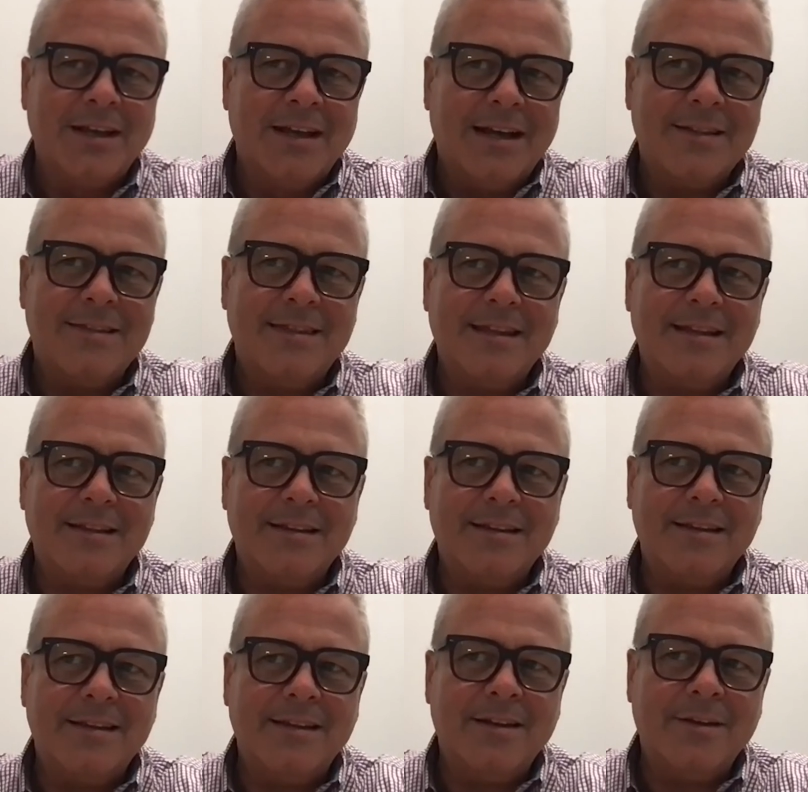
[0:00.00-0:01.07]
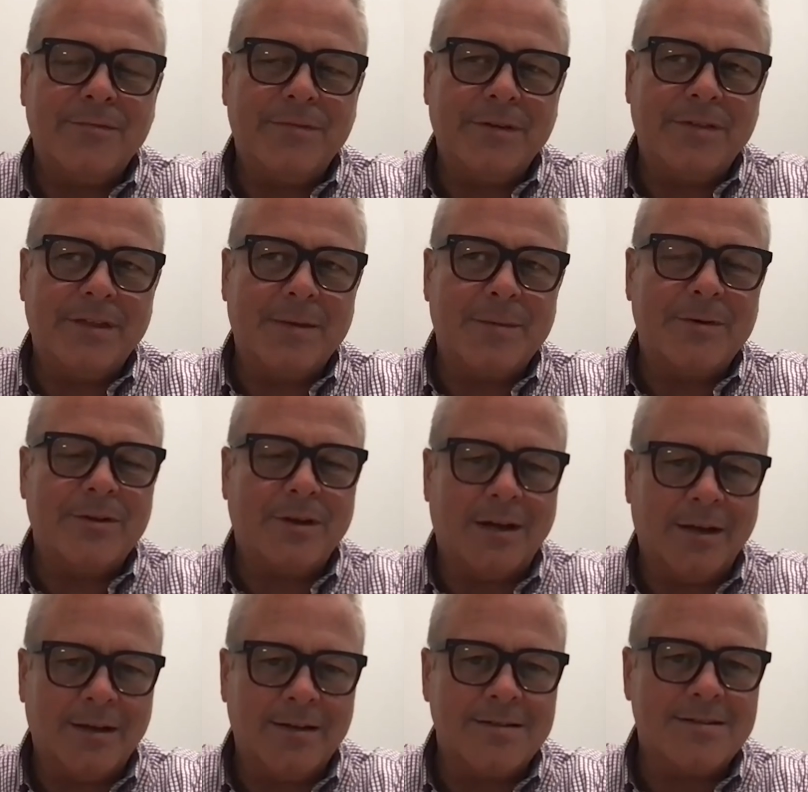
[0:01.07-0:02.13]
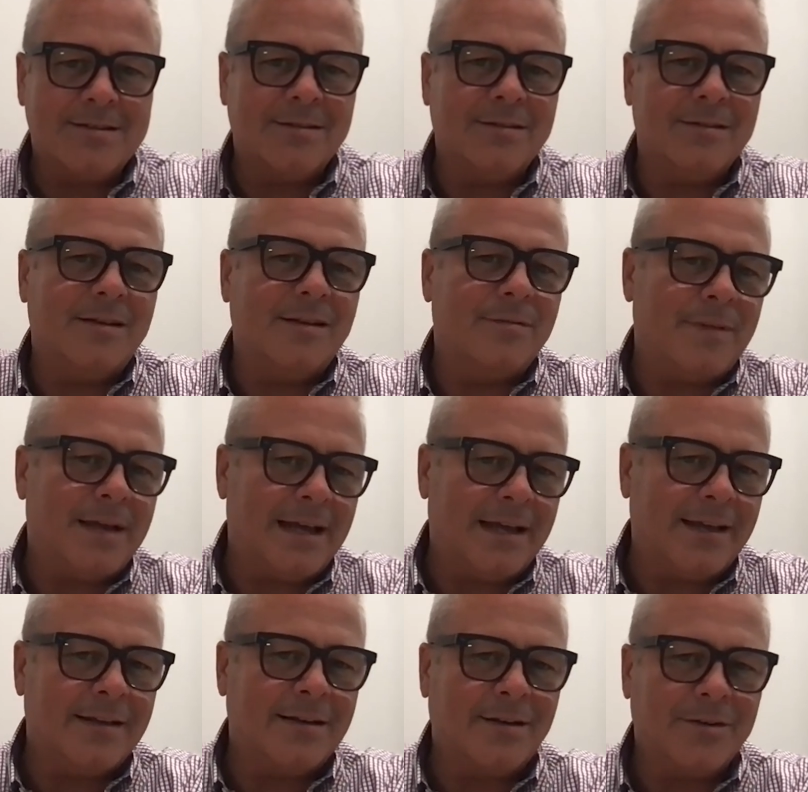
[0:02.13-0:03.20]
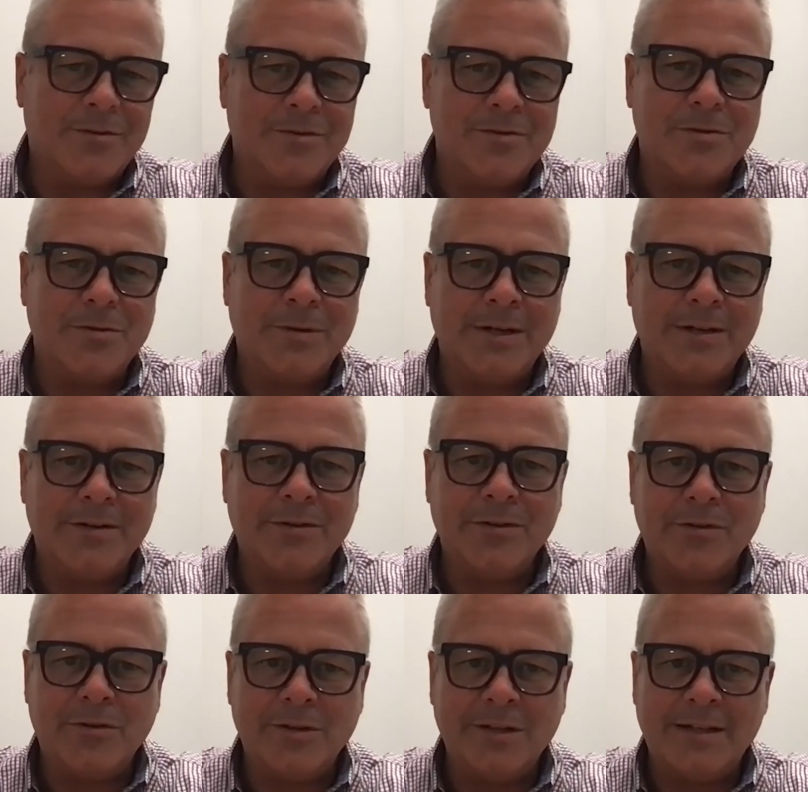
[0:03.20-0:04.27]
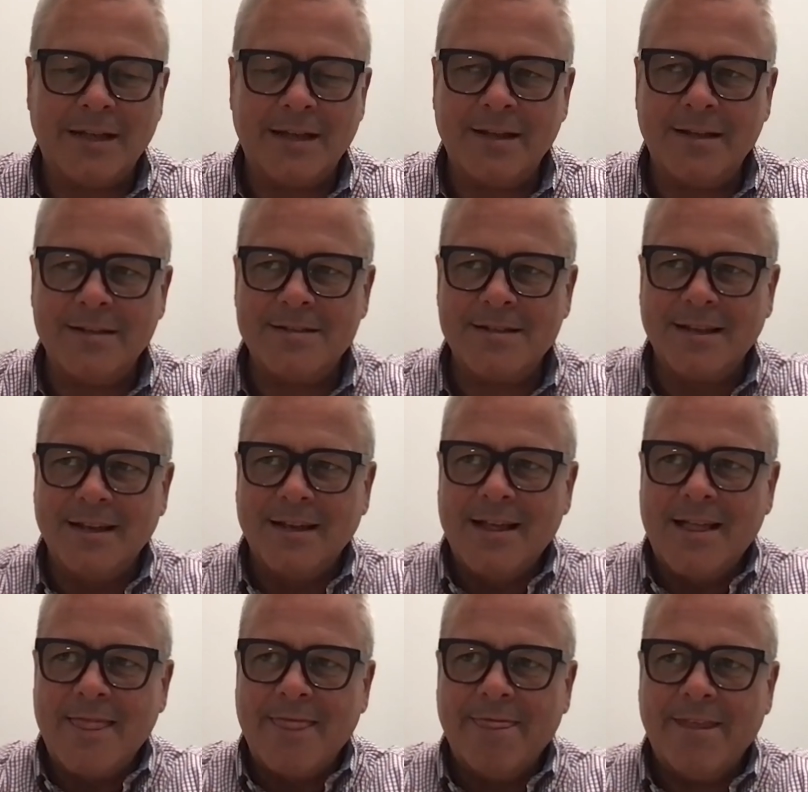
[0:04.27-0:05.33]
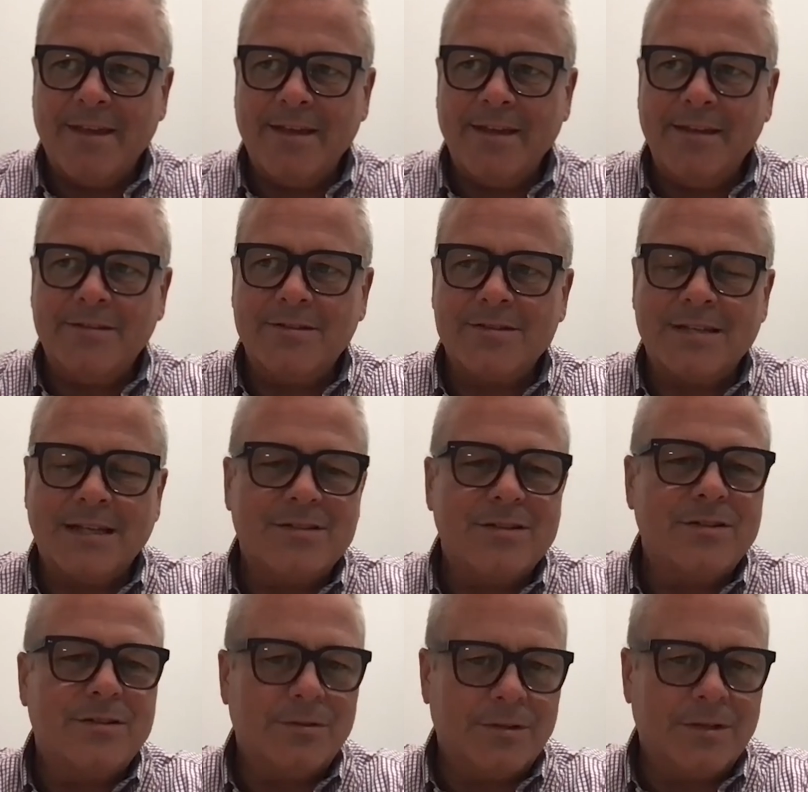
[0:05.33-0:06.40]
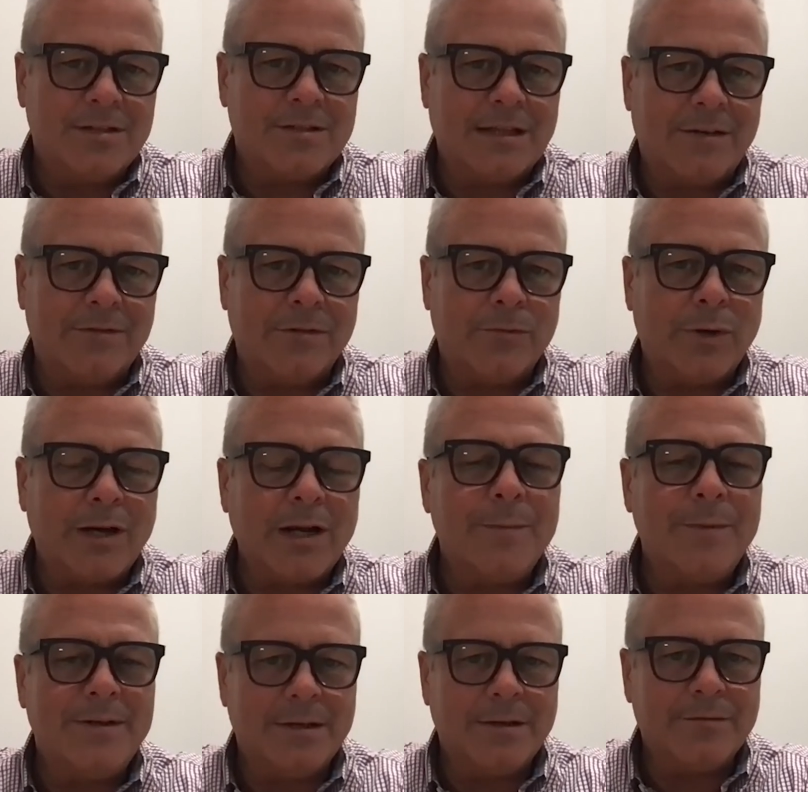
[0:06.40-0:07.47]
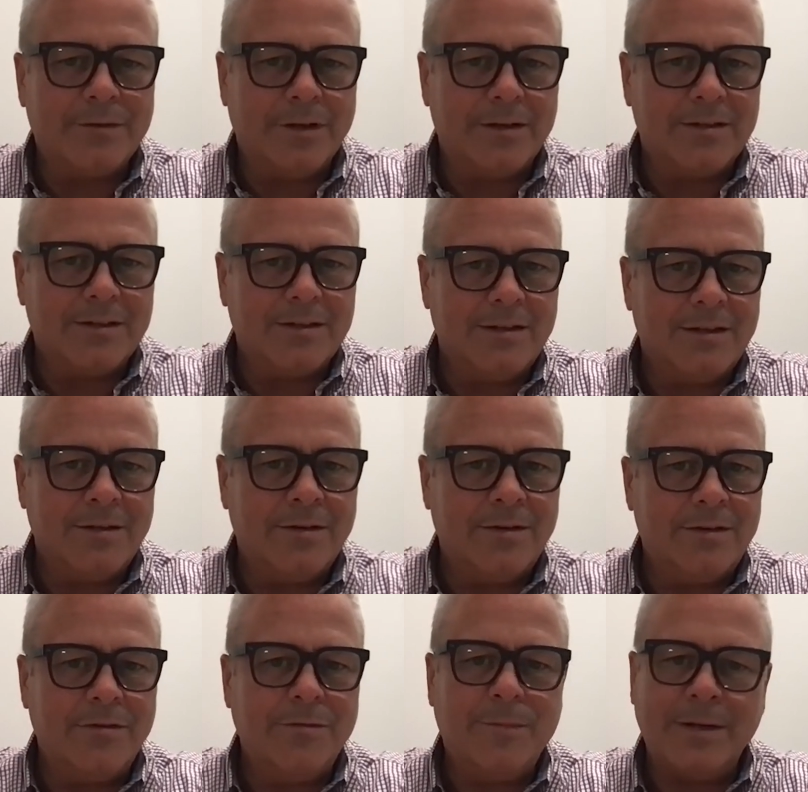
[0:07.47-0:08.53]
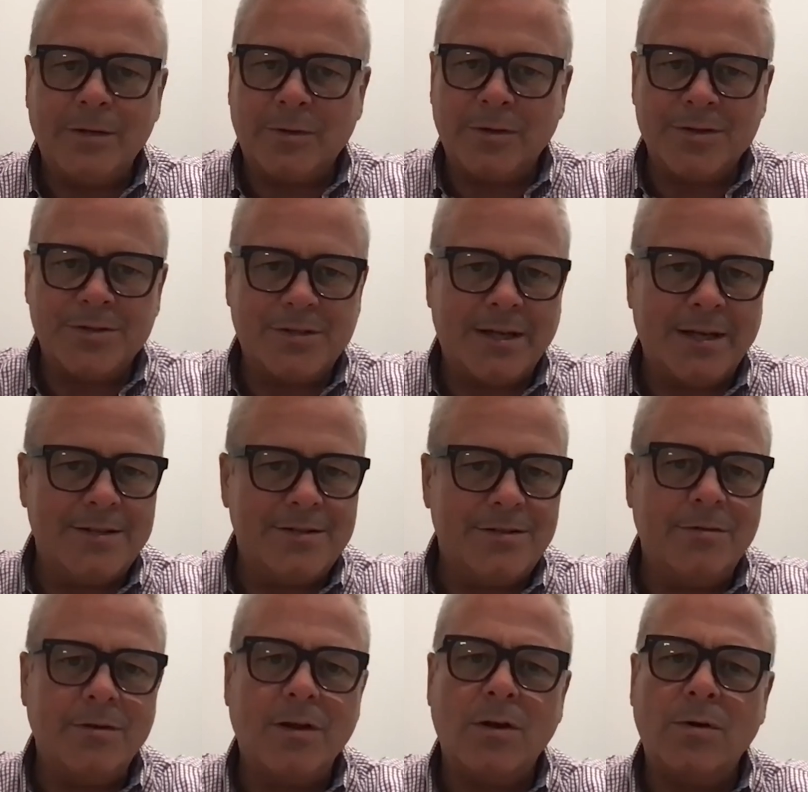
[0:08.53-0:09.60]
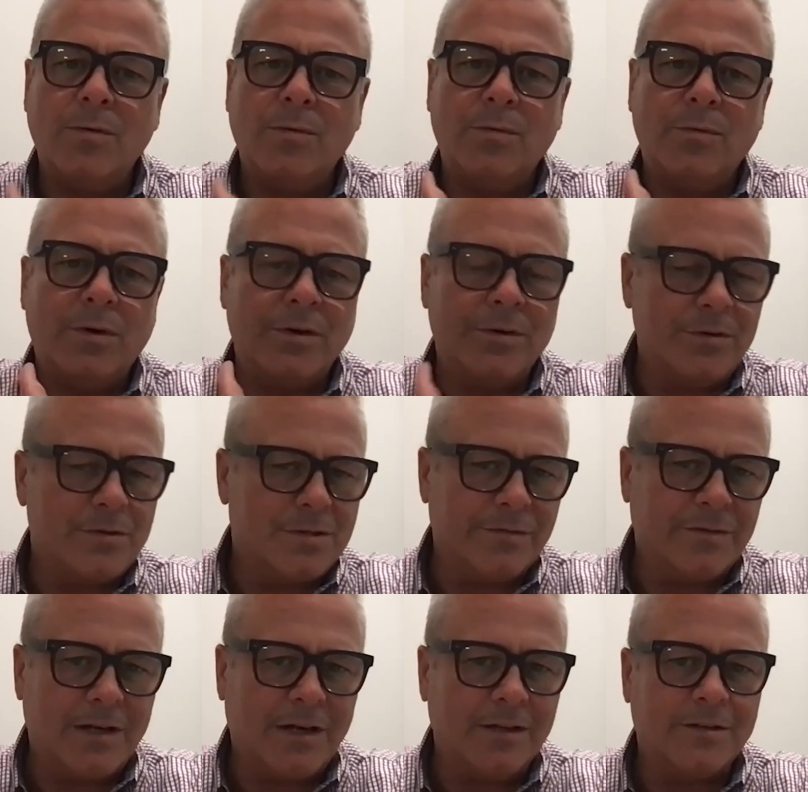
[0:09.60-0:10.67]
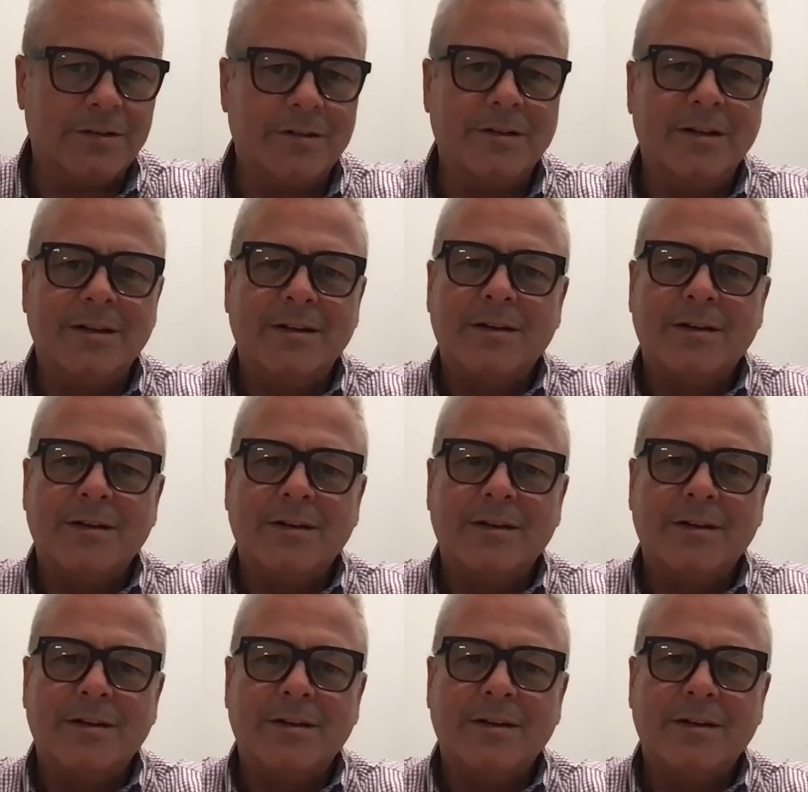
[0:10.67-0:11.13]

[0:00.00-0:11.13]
I think, you know, if you think about Johannes and, and Maggie and others who were here in the early days, they just instituted this level of we're going to be different. And you've been to our sites, you know our use of color.